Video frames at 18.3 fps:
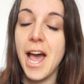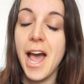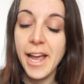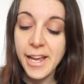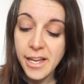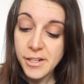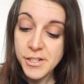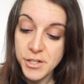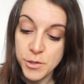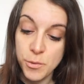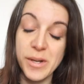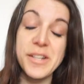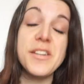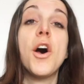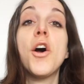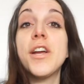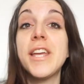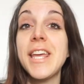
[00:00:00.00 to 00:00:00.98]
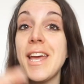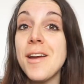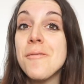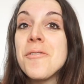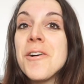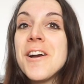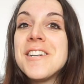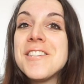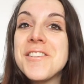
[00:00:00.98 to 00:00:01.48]
I can do it on
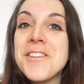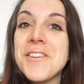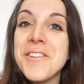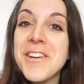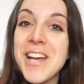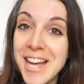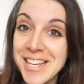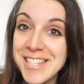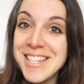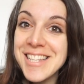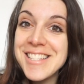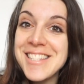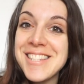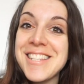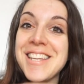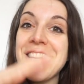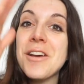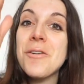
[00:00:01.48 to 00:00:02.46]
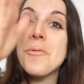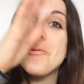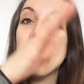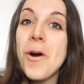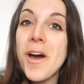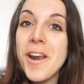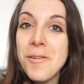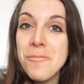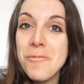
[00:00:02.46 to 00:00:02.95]
camera so you guys can see
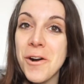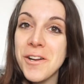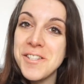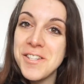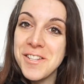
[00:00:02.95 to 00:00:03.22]
what I brought